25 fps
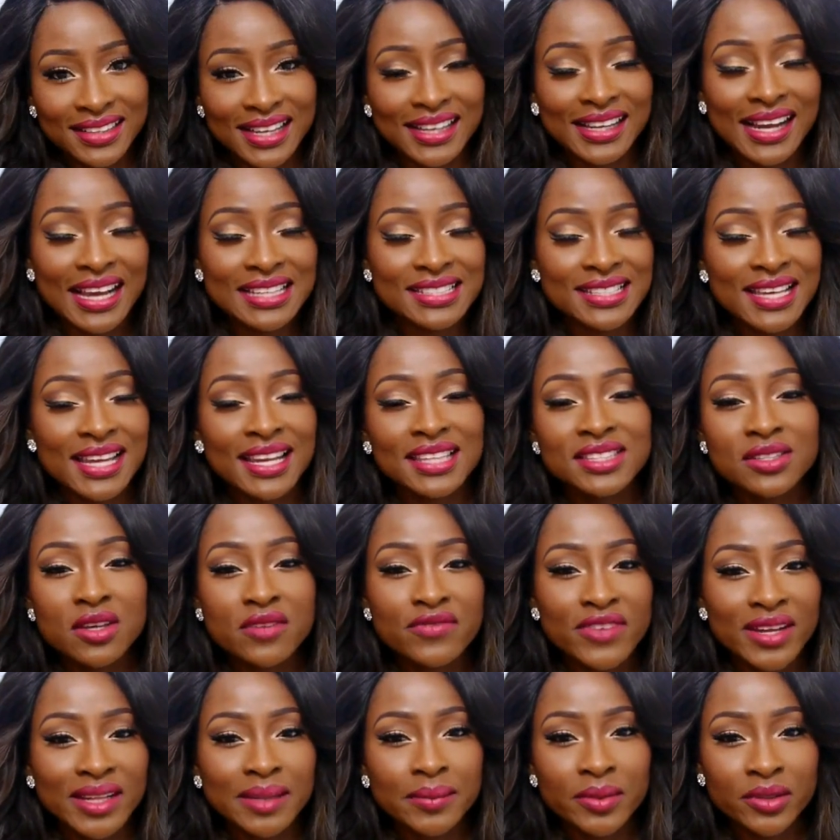like I said it's
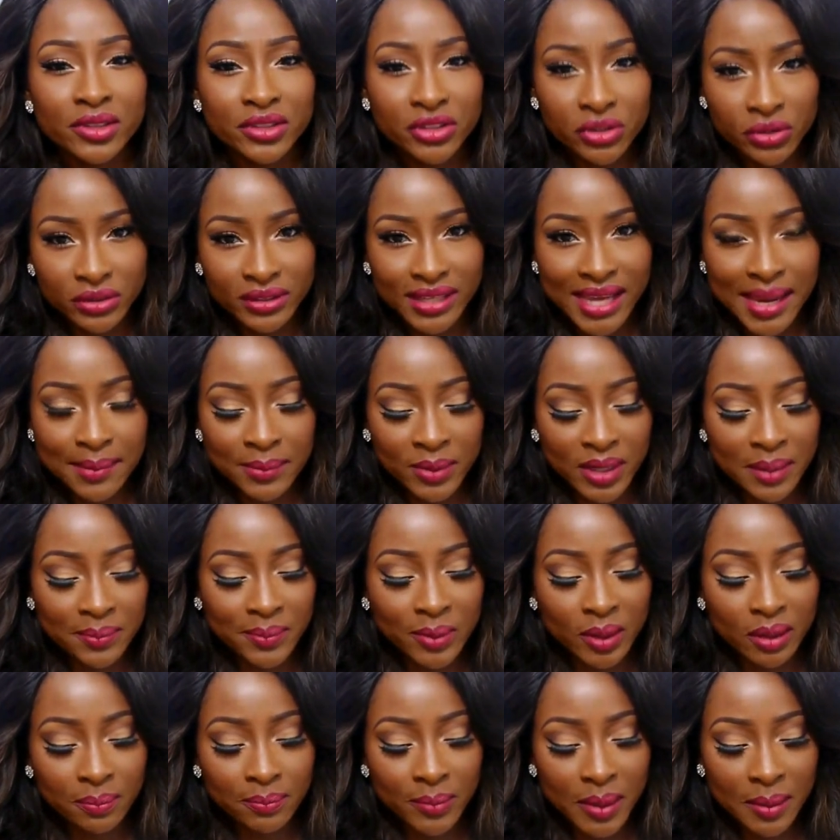not available in the UK but you
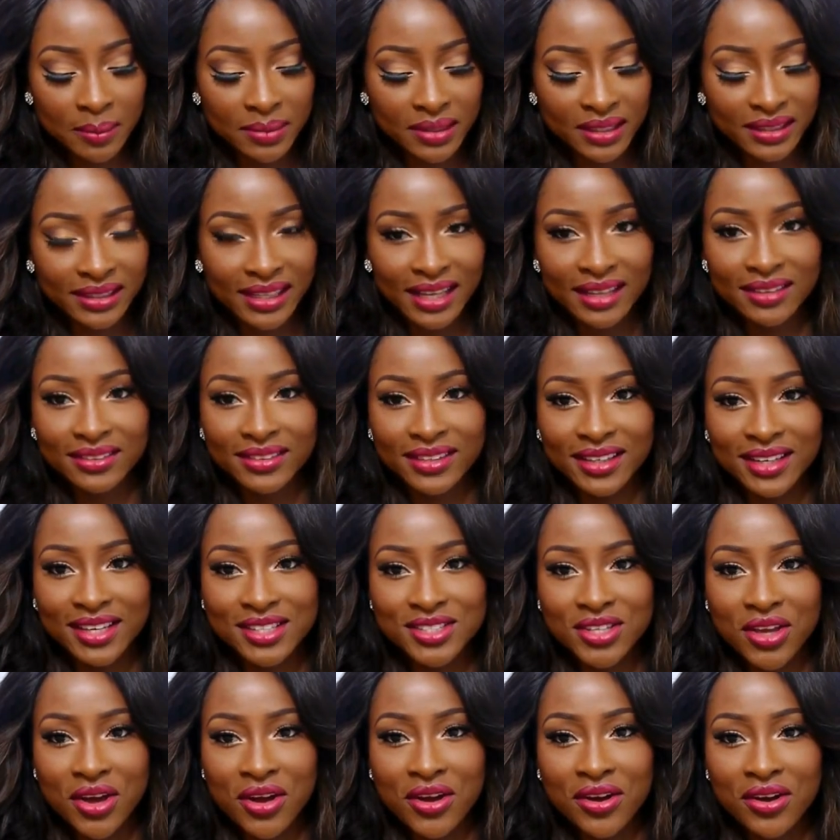could probably get
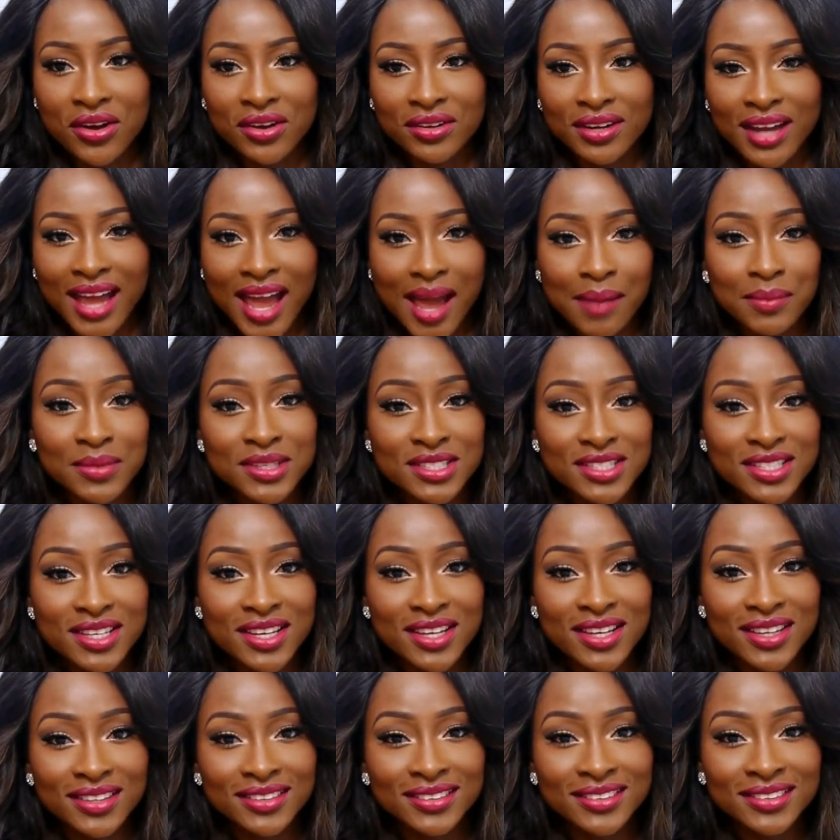this on
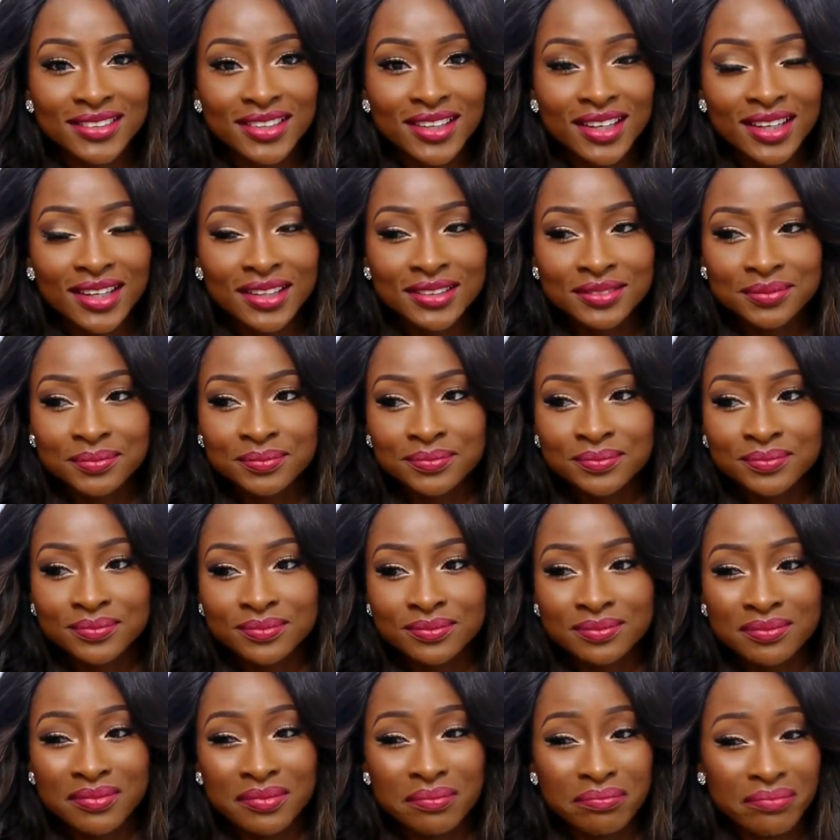Amazon
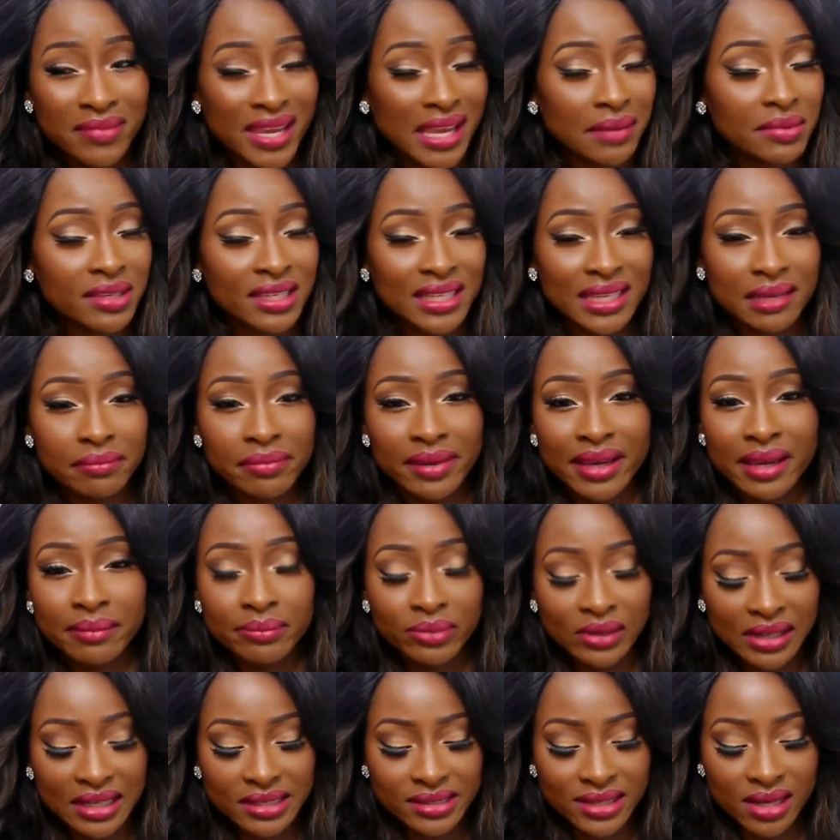maybe
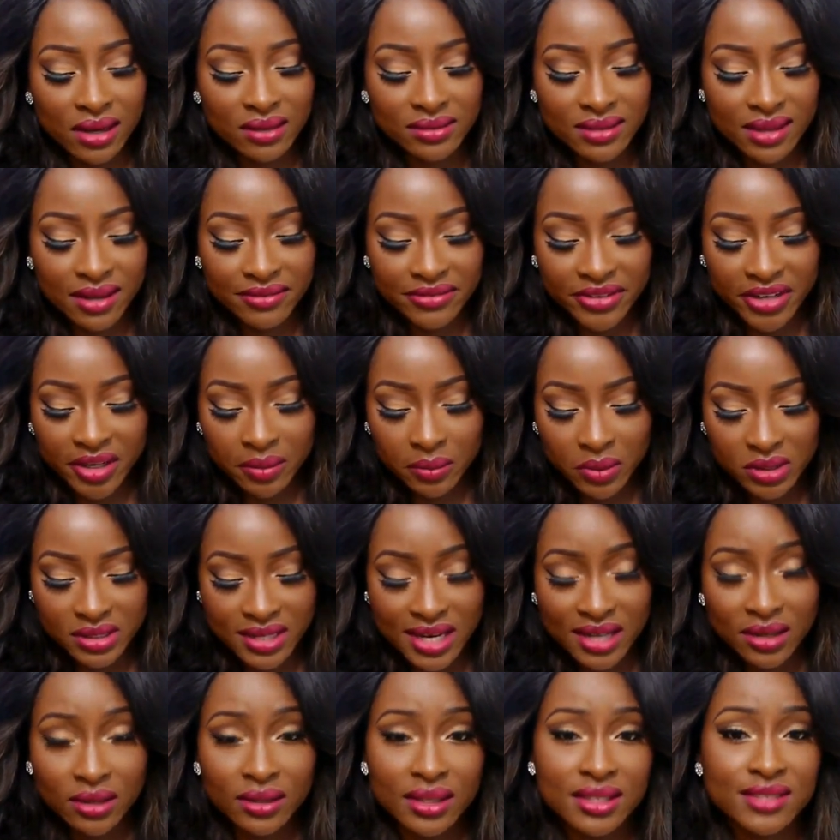eBay but I doubt that very
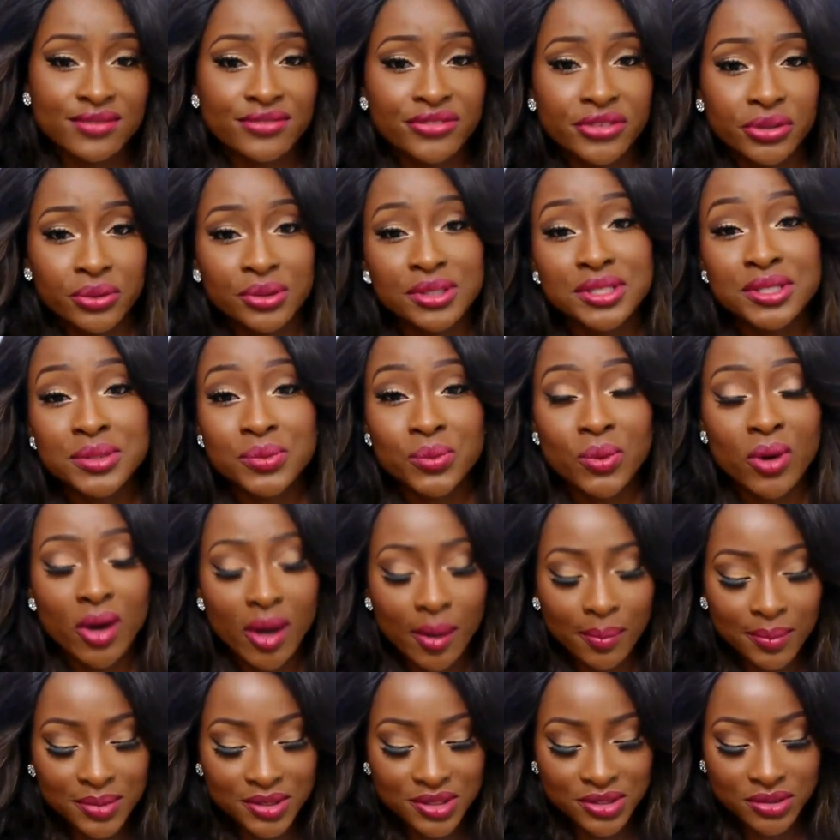much I got this through a
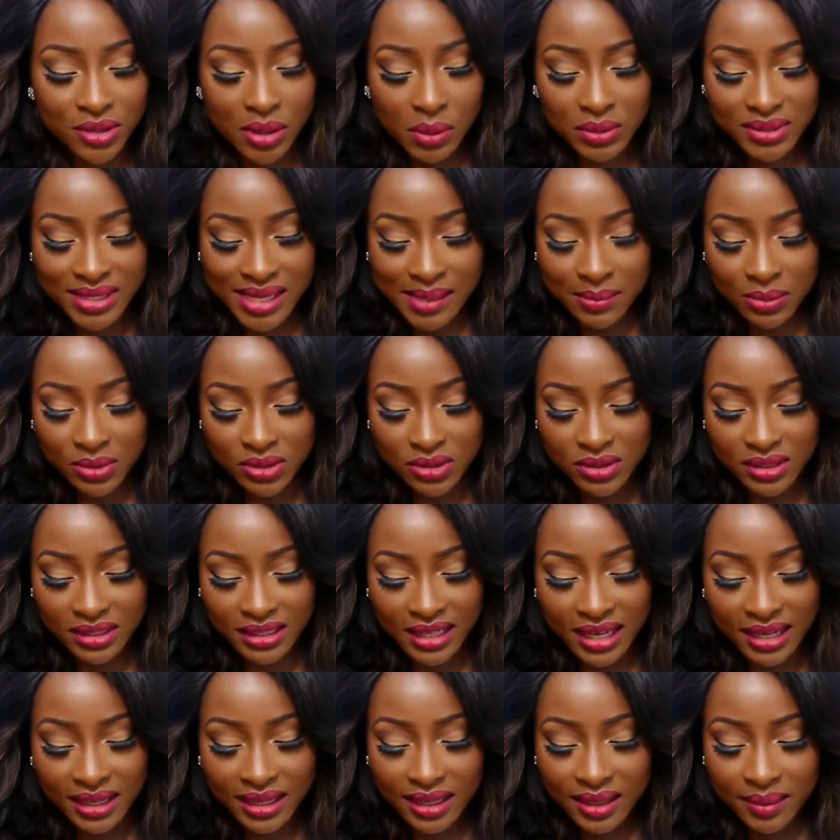swap so I was able to
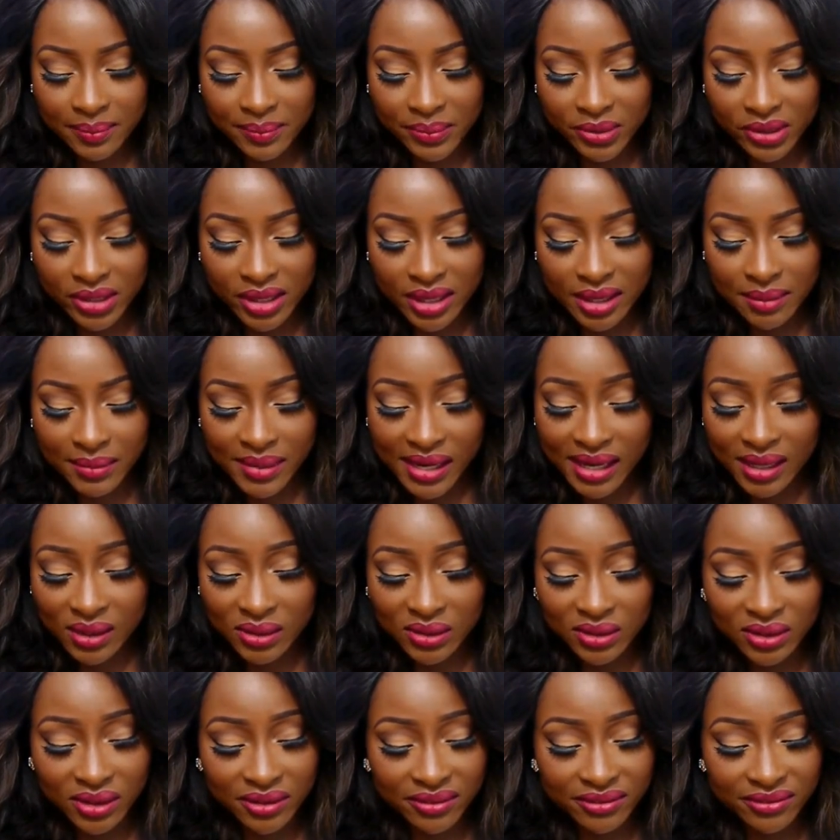get it but um, I
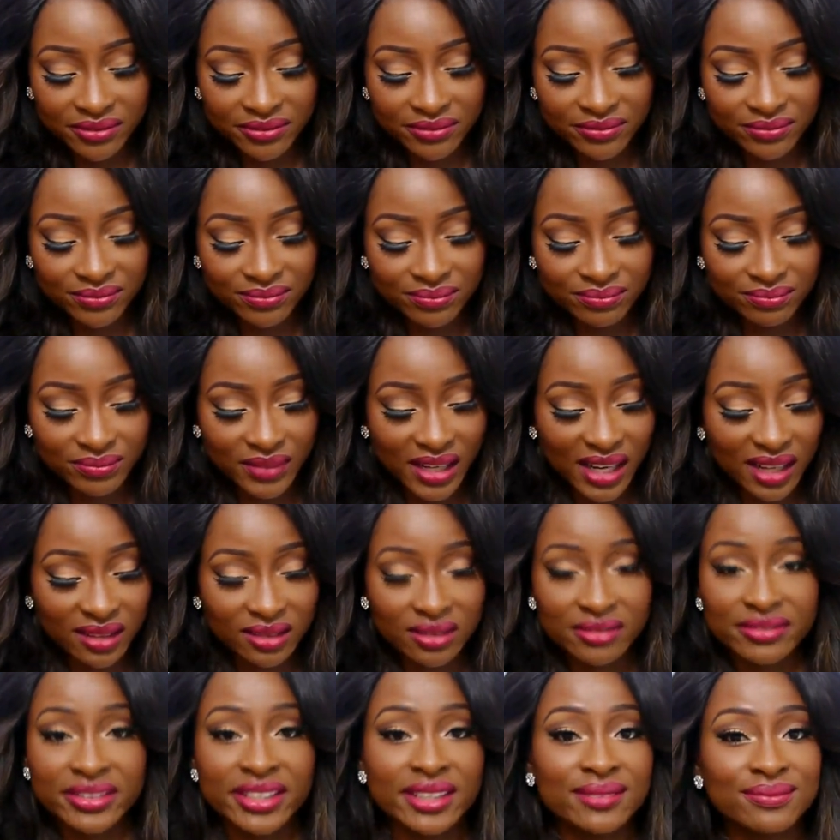love I
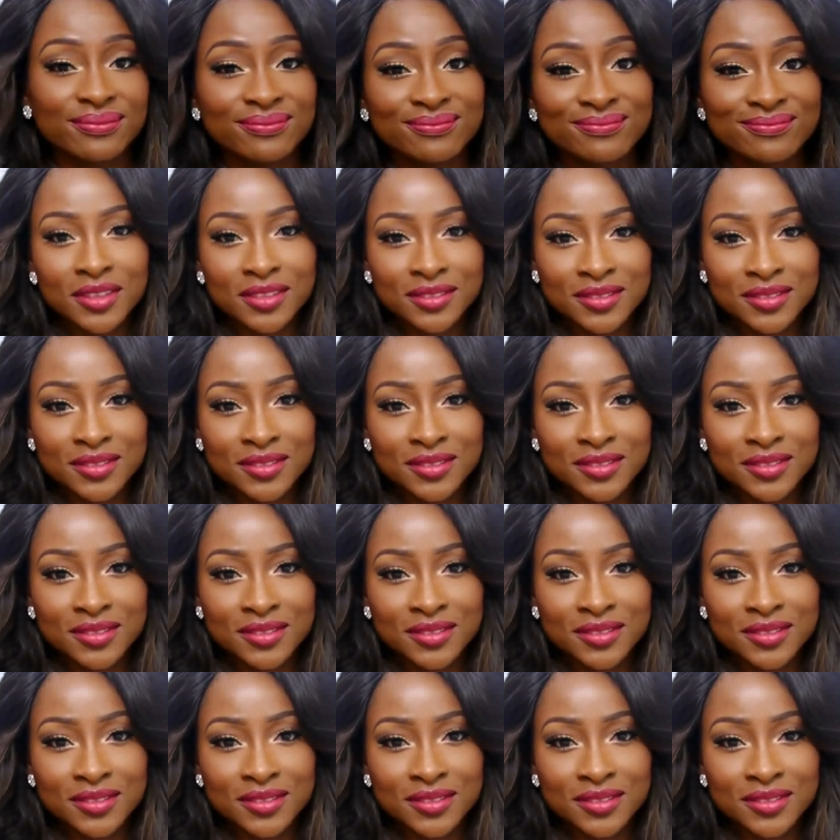love it